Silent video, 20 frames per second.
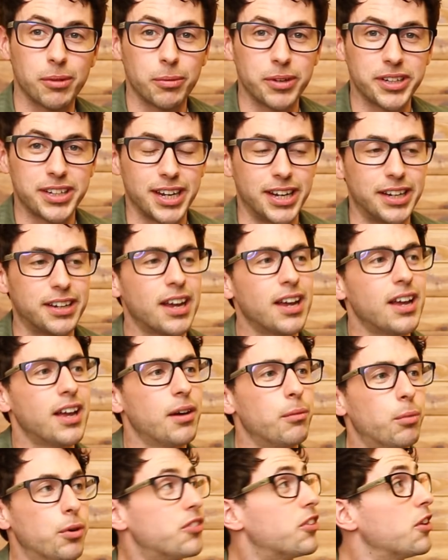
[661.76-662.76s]
that we did
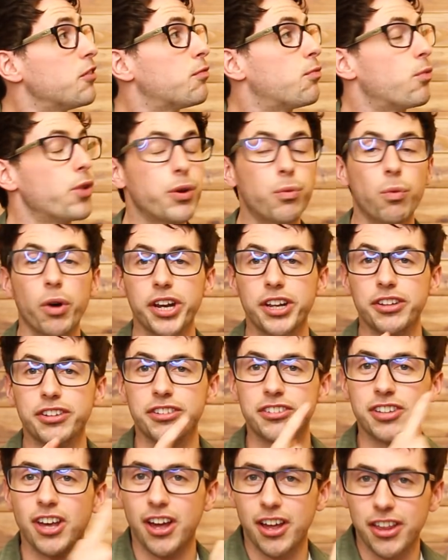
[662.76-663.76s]
was if we wanted
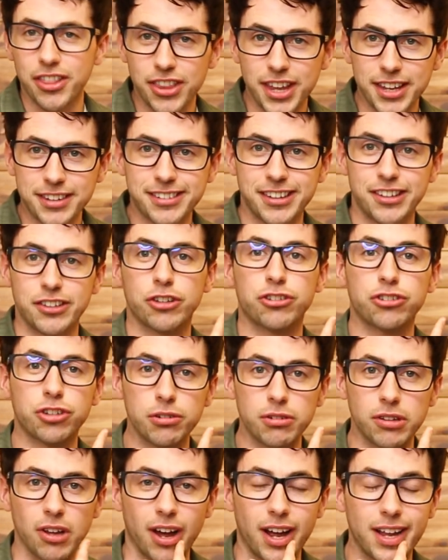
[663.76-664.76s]
to turn this into
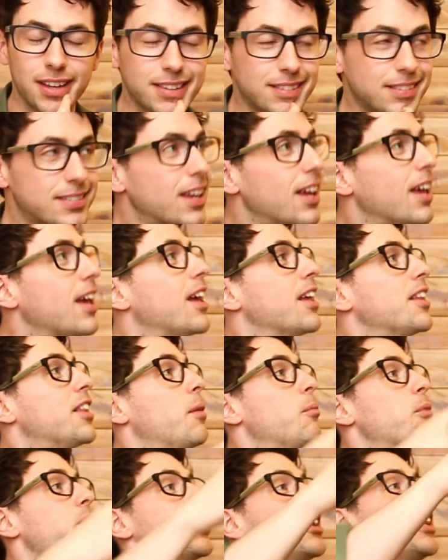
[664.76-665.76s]
two lights,
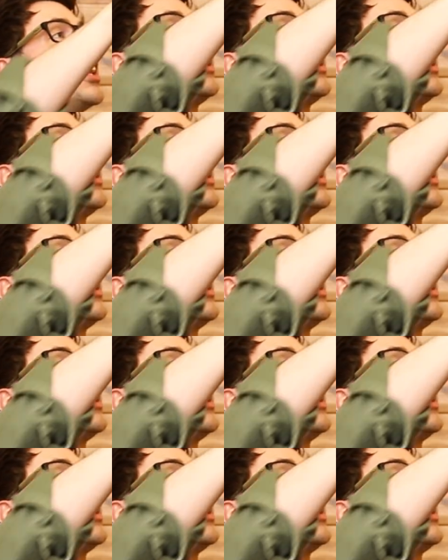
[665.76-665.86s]
then we could